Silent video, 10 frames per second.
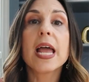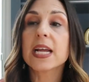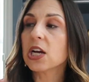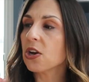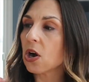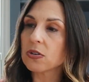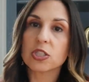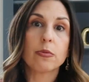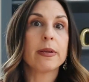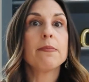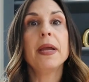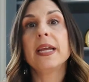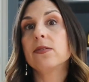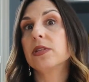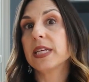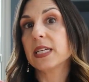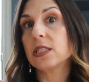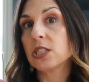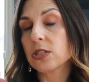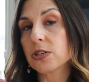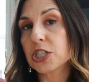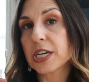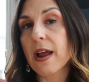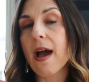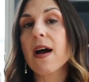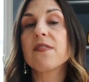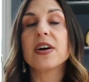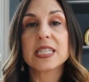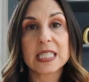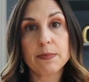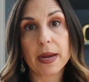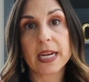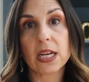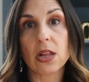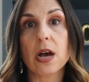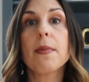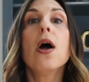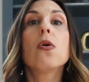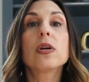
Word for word: It could also be pain with the insertion of a speculum,